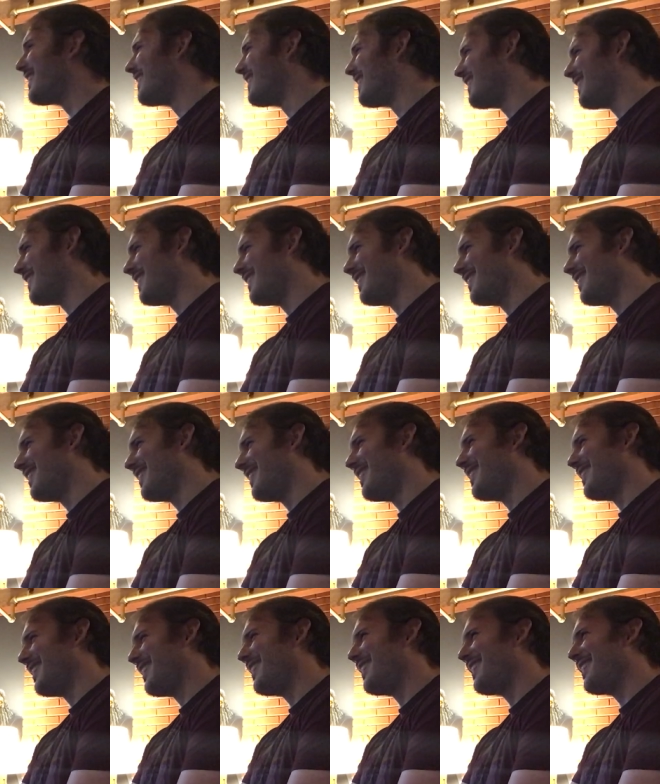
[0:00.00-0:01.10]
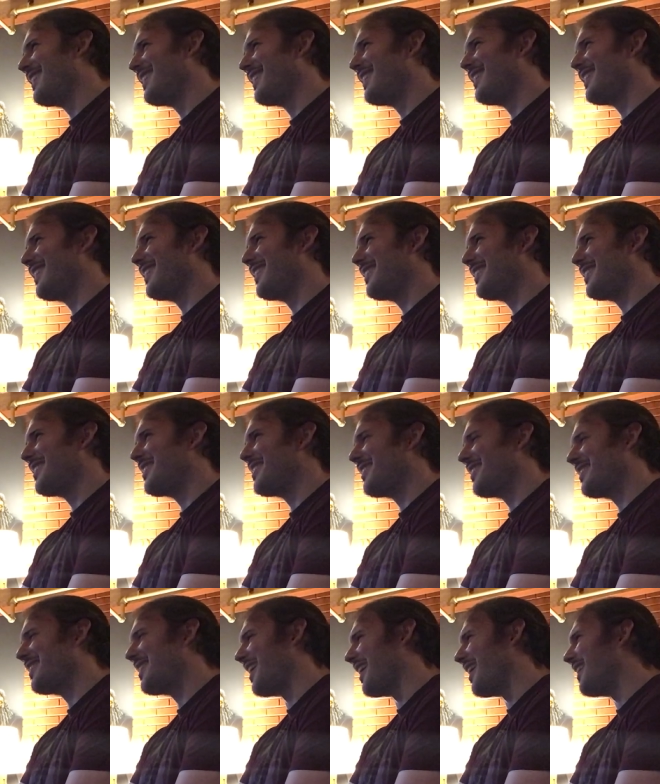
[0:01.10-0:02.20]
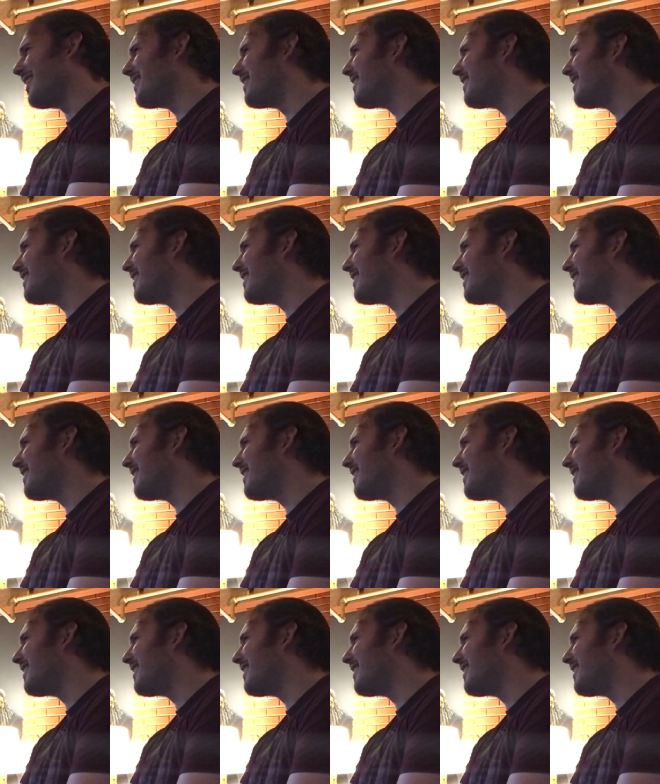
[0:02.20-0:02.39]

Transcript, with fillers: that are just supposed to be part of your life anyways. Yeah.